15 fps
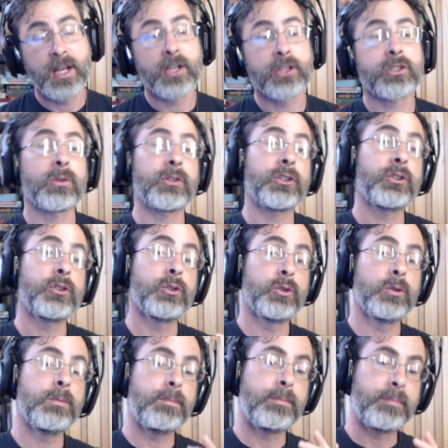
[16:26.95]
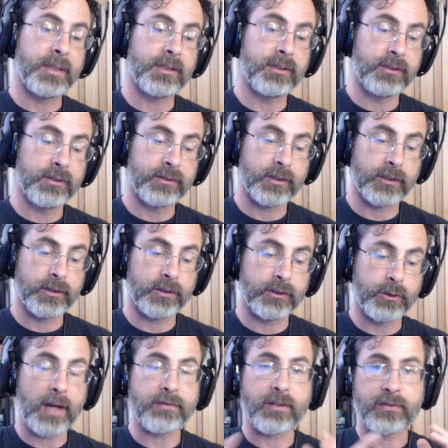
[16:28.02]
So you
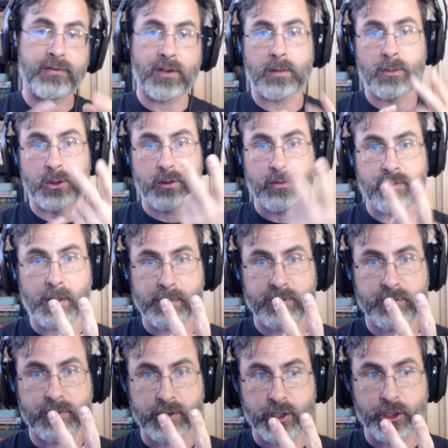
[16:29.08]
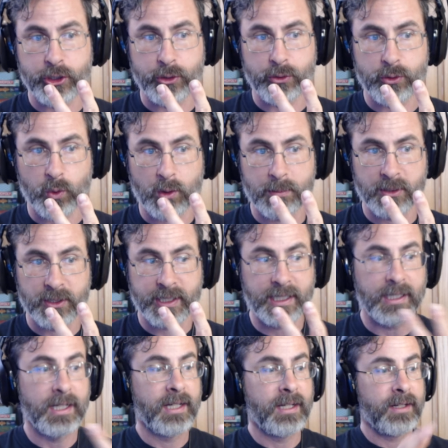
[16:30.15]
have a farmer who farms for 2
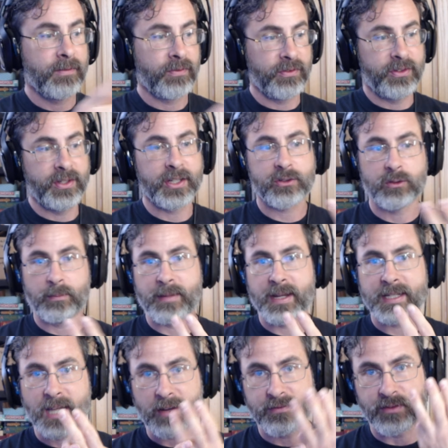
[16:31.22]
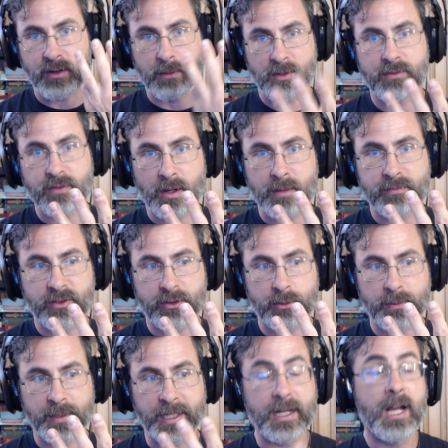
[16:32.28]
normally. This will make that farmer farm for
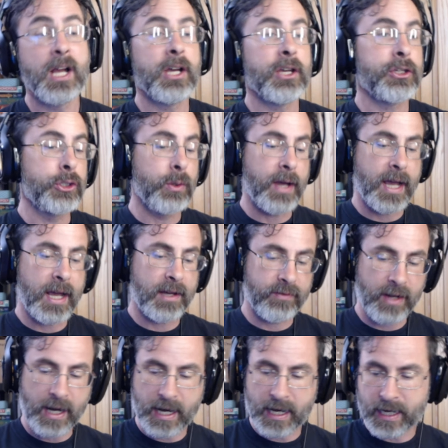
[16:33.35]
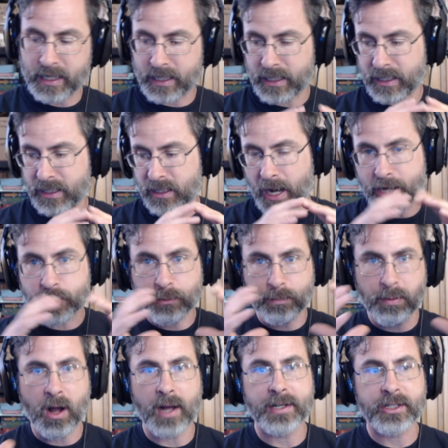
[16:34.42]
3. You have a
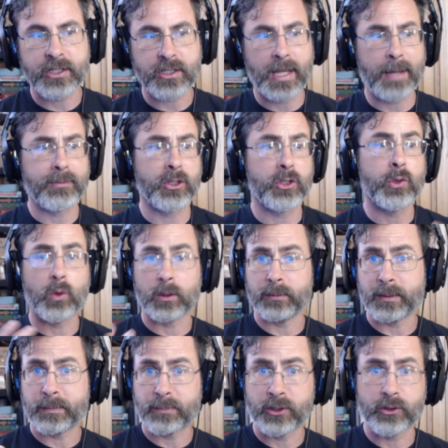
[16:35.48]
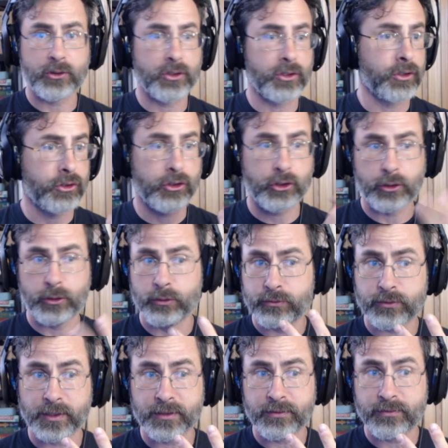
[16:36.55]
hydroponics lab that normally produces 2
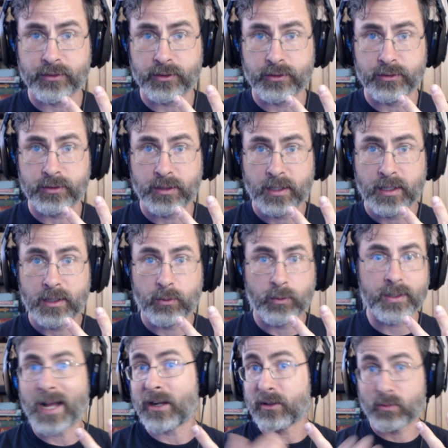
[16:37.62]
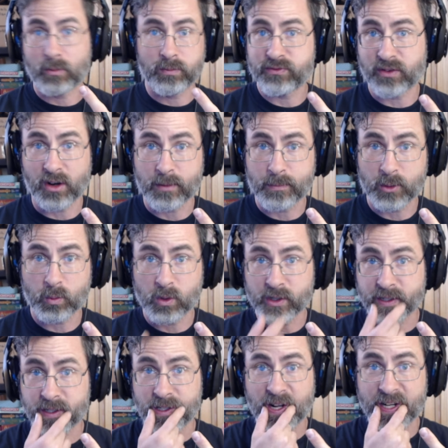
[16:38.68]
free food without a farmer
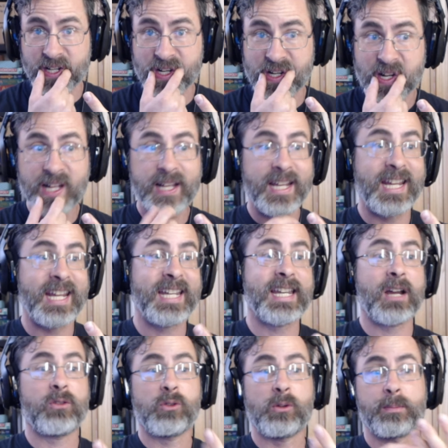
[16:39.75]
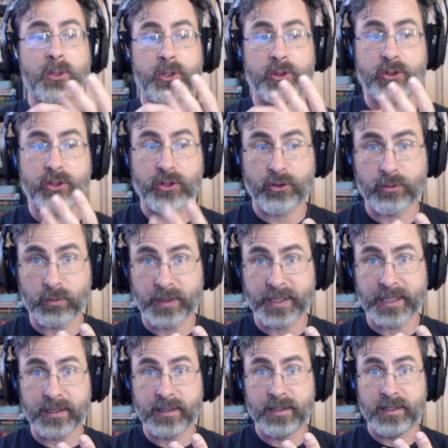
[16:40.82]
working on it. It now will produce 3.